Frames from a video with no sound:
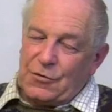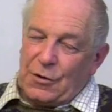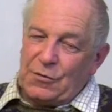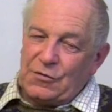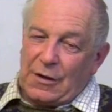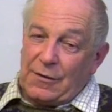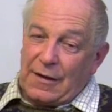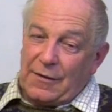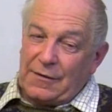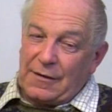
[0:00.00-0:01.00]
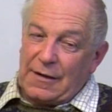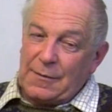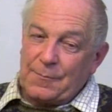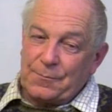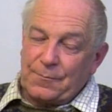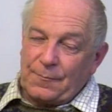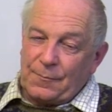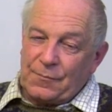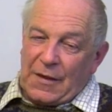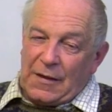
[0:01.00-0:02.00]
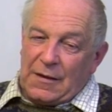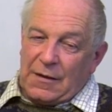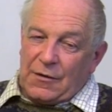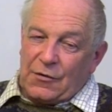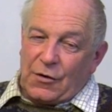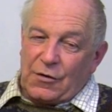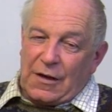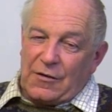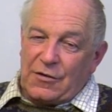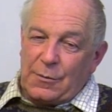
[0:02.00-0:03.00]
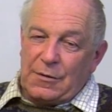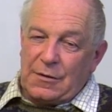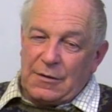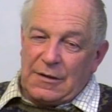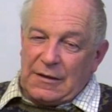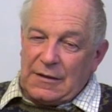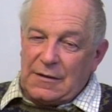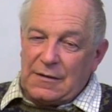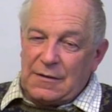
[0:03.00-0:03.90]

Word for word: shooting show the other day, Scott Country were doing